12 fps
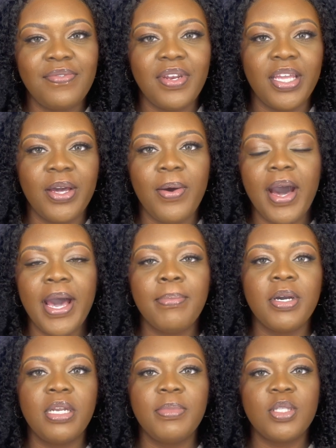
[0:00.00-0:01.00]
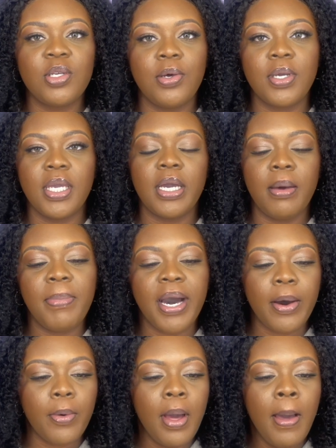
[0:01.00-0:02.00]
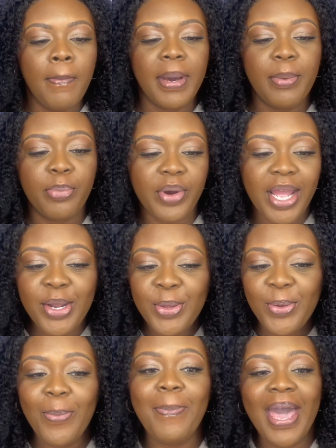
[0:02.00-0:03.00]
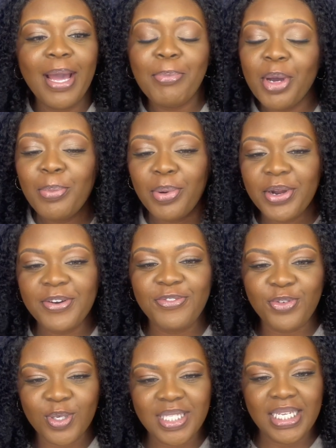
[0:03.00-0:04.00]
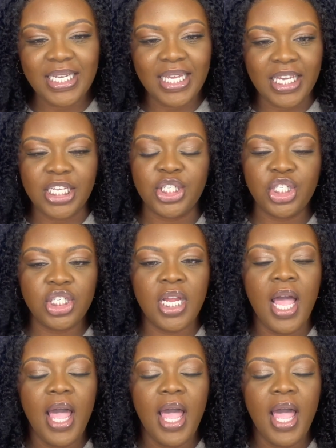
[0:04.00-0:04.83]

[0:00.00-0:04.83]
video, I'm going to be talking about my brand new MacBook Pro 14-inch,